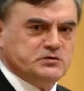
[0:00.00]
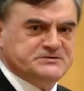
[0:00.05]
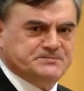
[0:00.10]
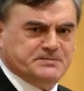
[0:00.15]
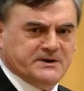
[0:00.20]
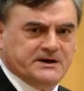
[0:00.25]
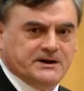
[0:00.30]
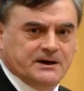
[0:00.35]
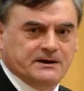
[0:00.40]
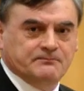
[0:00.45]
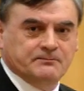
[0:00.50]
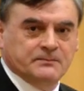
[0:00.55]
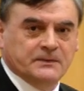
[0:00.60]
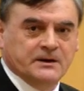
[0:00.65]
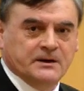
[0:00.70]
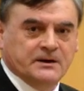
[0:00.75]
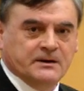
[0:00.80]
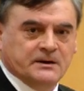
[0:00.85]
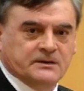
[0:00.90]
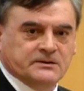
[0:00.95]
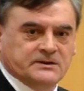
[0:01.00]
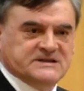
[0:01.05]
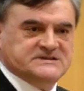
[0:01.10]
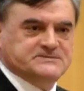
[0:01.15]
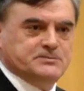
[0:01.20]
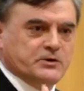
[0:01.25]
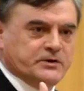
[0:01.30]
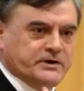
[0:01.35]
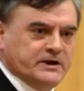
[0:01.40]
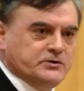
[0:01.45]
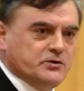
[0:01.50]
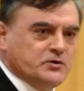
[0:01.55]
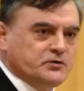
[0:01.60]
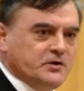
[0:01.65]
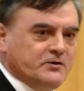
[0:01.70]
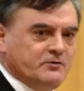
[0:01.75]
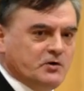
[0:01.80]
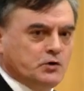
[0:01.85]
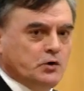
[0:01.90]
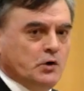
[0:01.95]
on Preventing and Combating
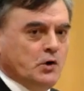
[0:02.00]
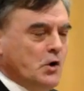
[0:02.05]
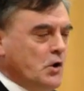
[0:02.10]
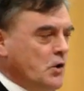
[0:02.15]
Violence Against